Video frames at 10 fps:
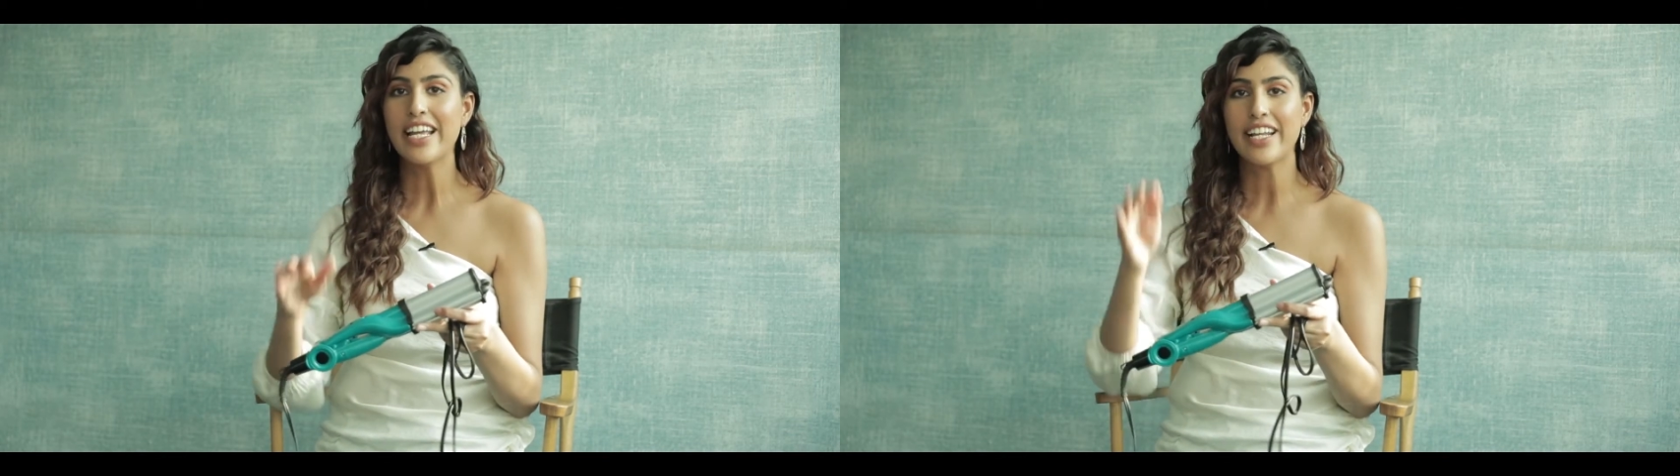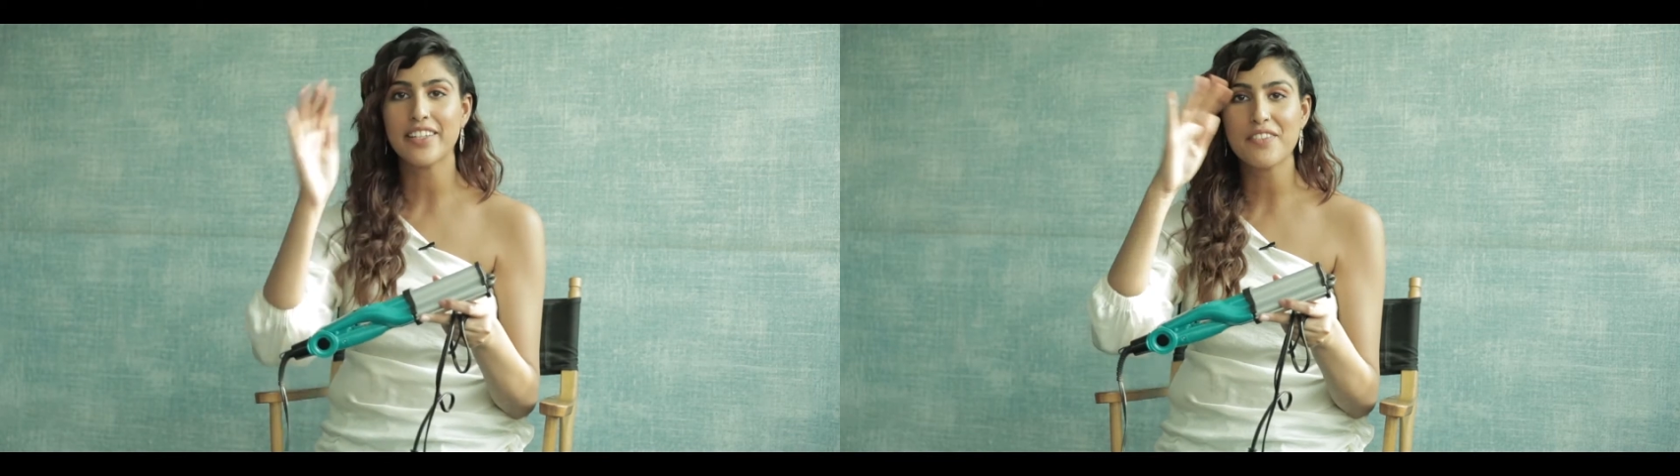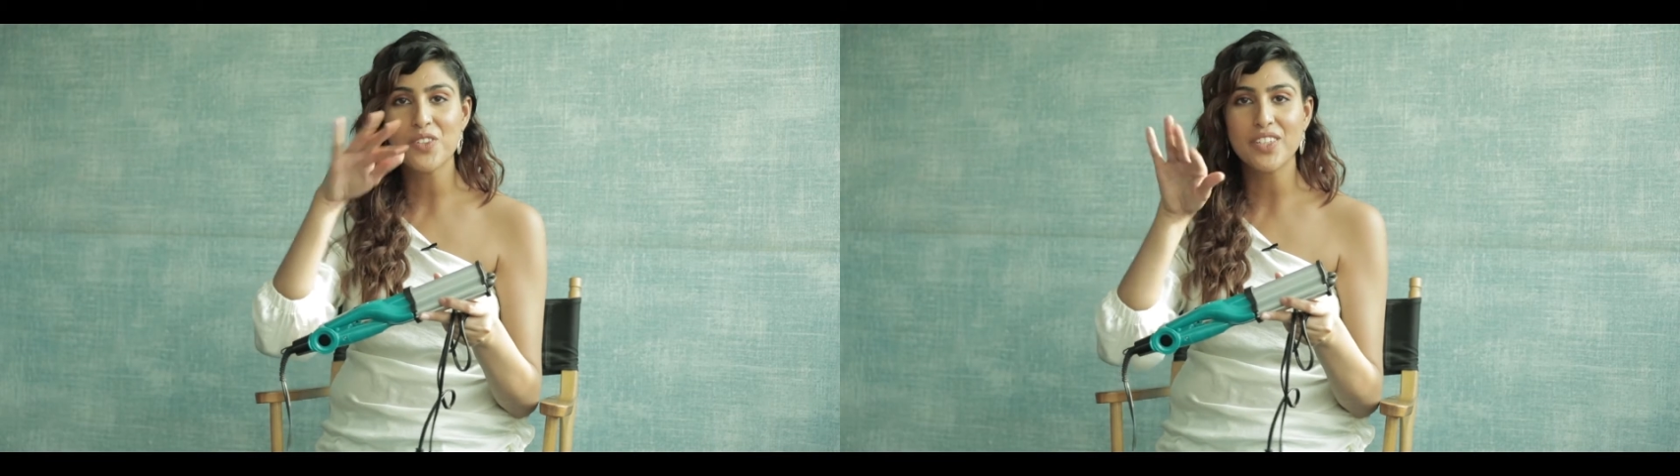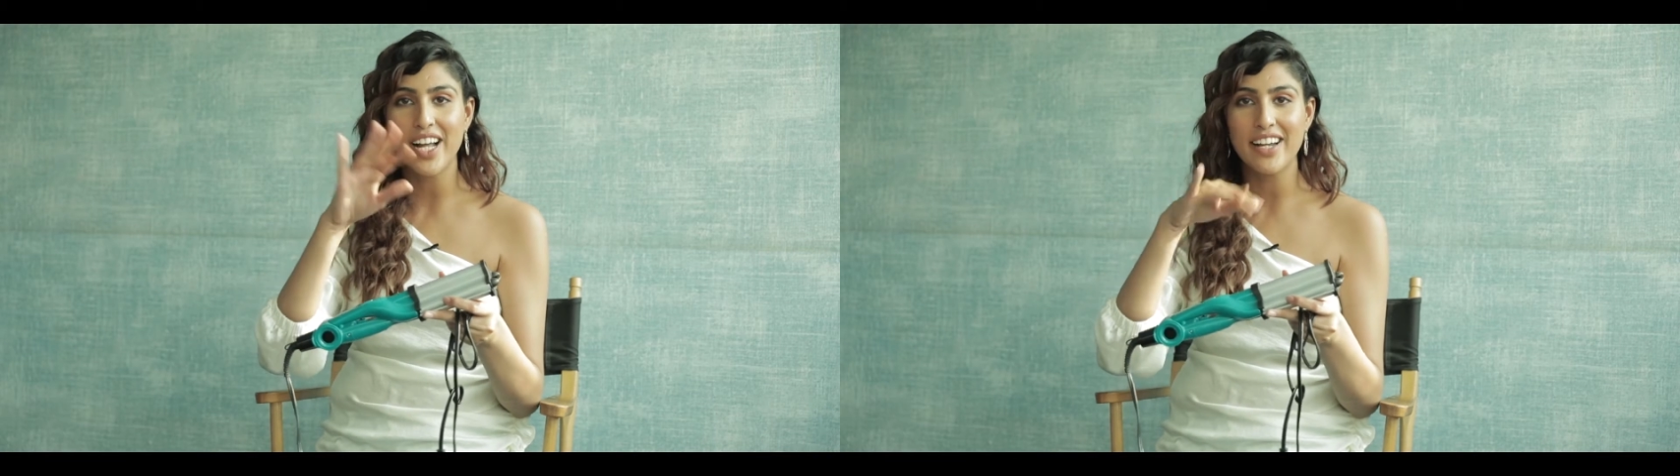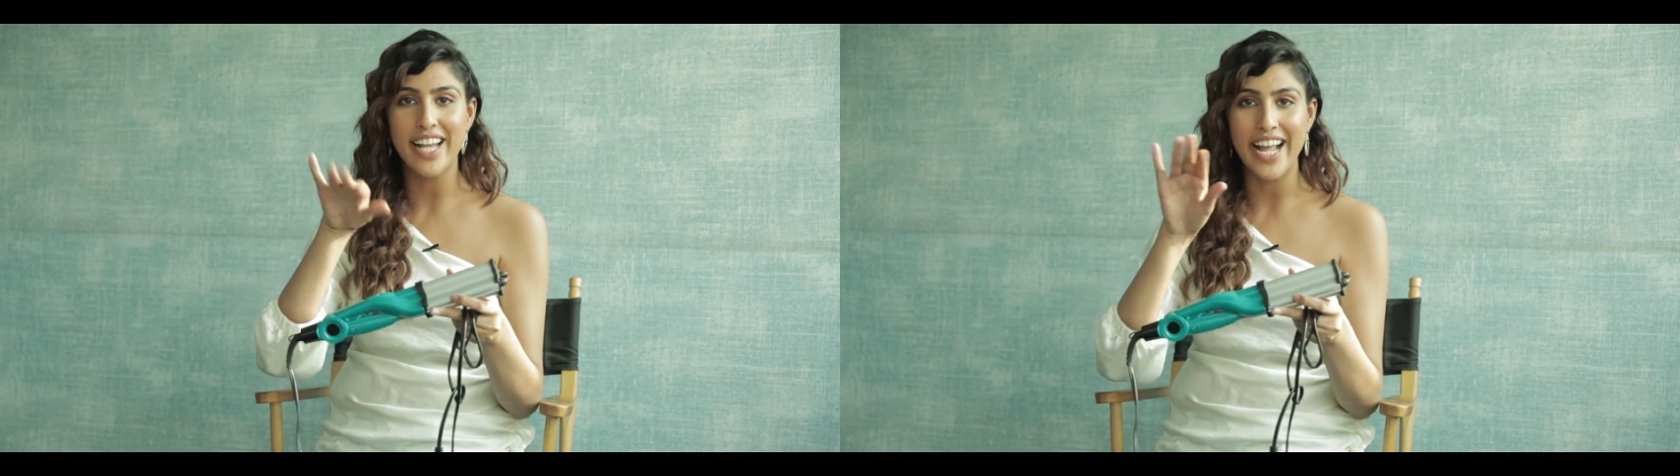It gives you
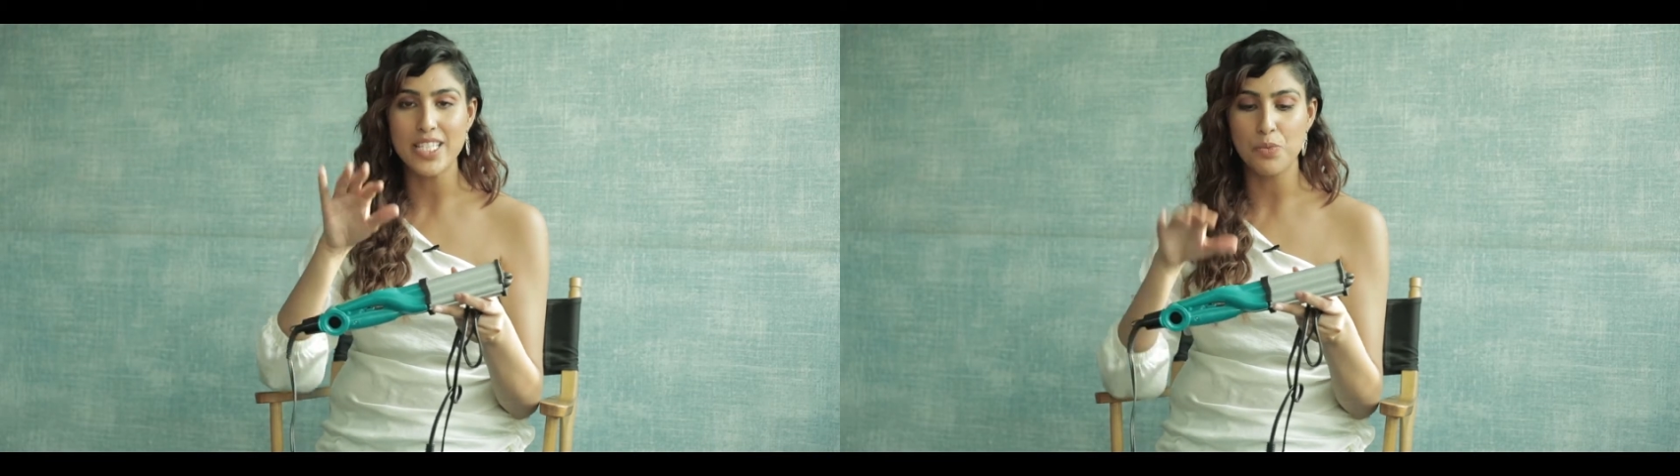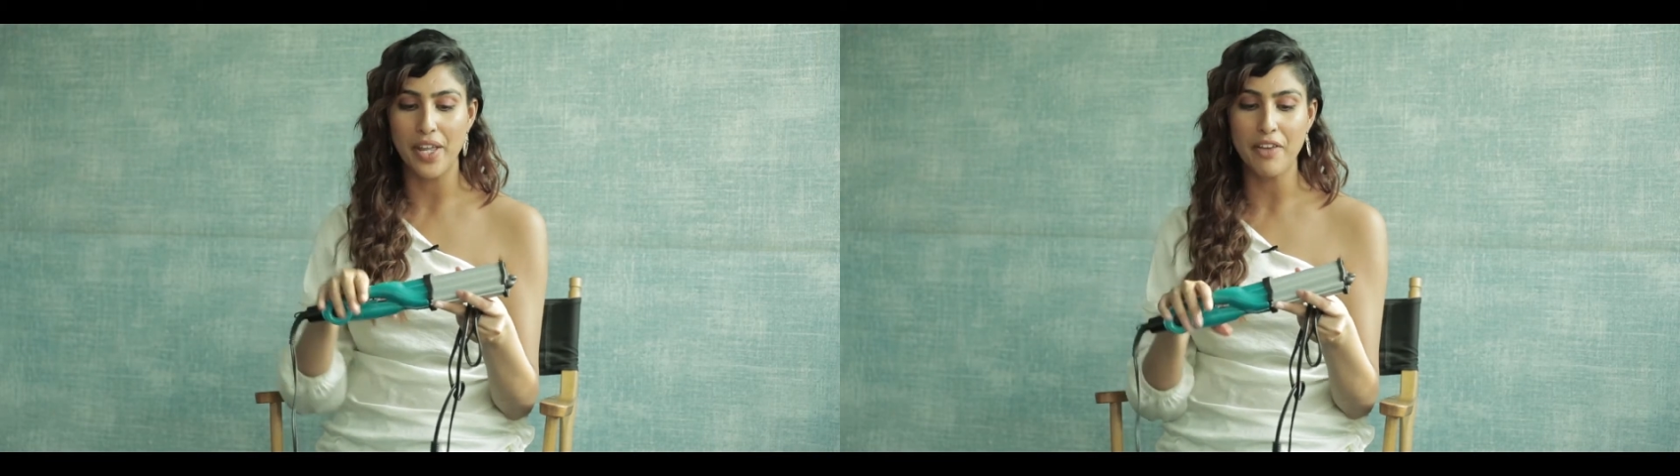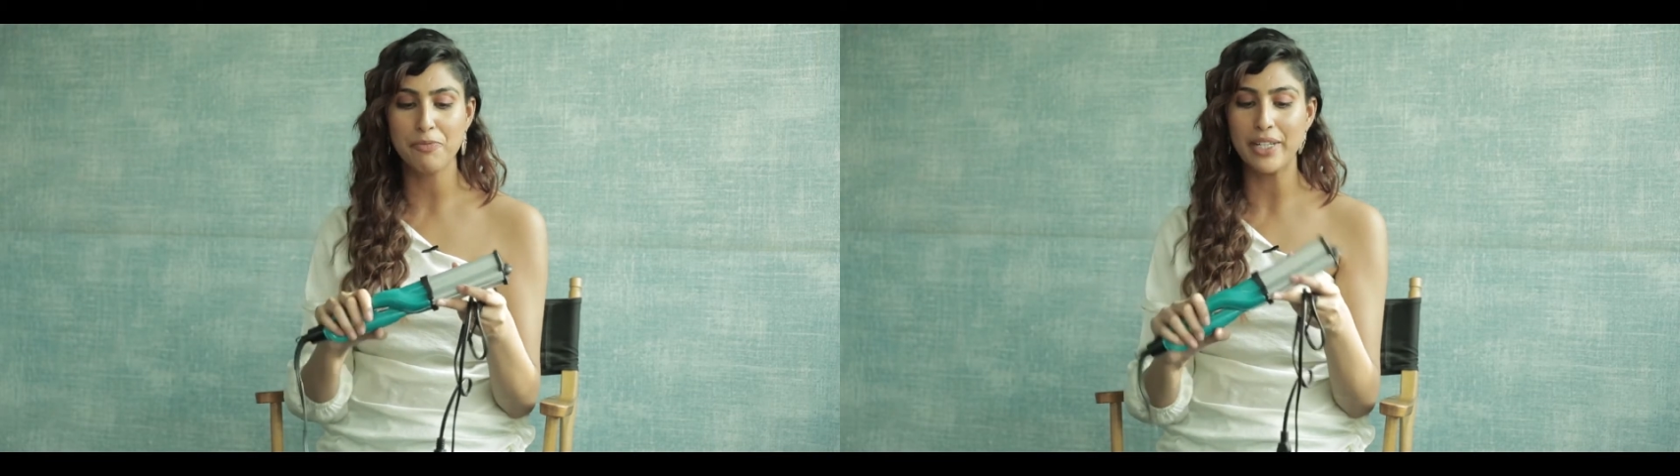a nice wave.